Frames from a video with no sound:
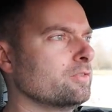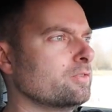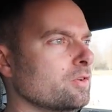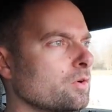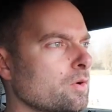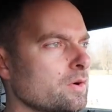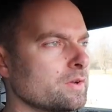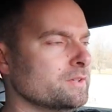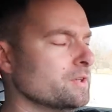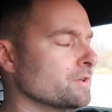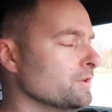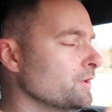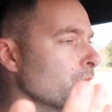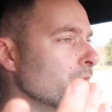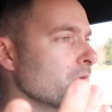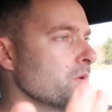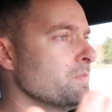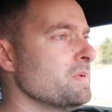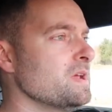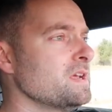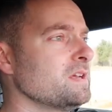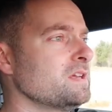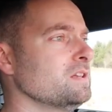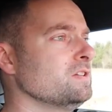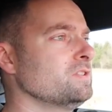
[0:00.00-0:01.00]
So I don't know what to
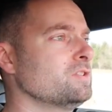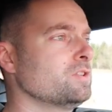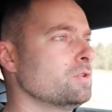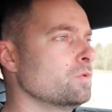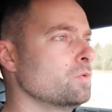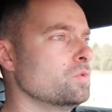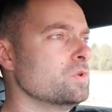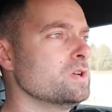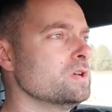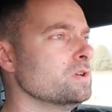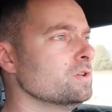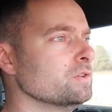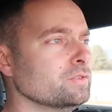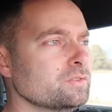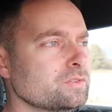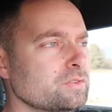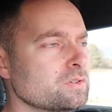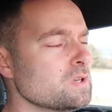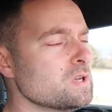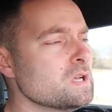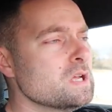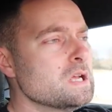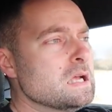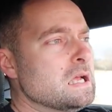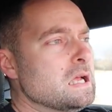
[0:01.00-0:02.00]
make it to the wheels,
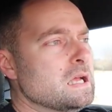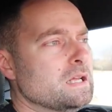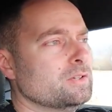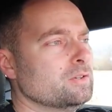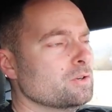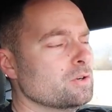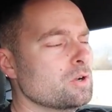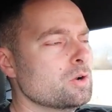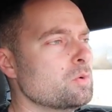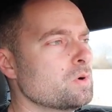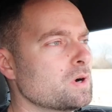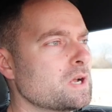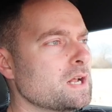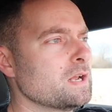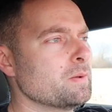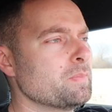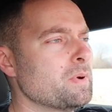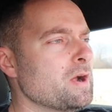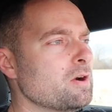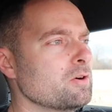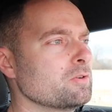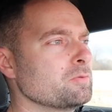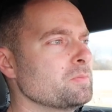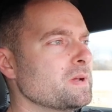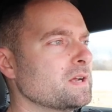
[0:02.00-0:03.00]
don't know what kind of
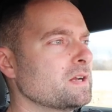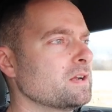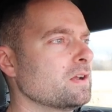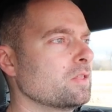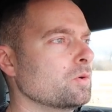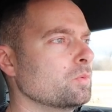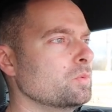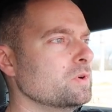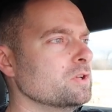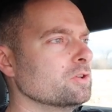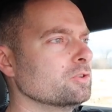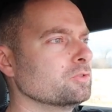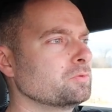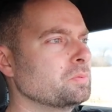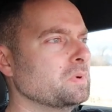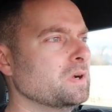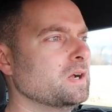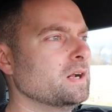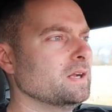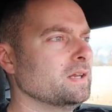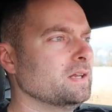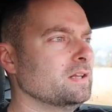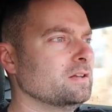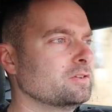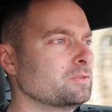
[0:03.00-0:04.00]
power to make it to the wheels,
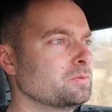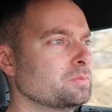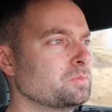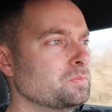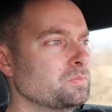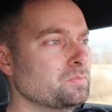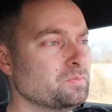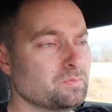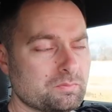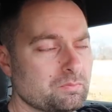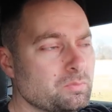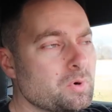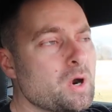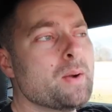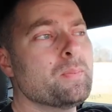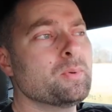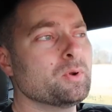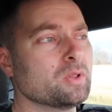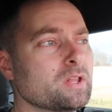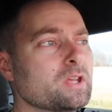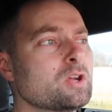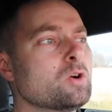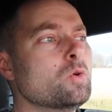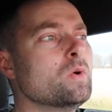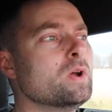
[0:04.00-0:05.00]
but it's
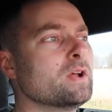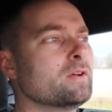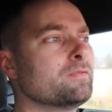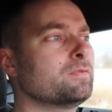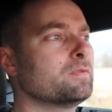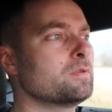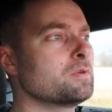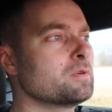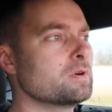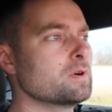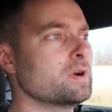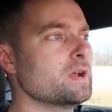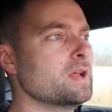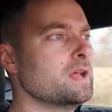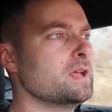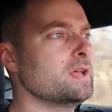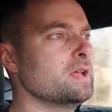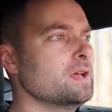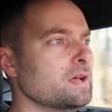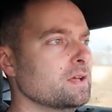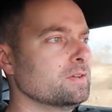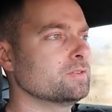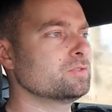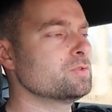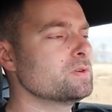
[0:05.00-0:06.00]
properly quick for
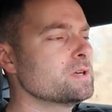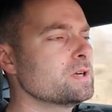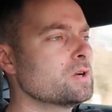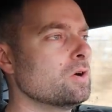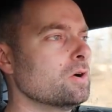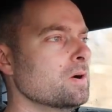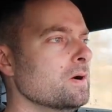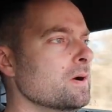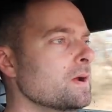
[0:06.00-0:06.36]
a street car.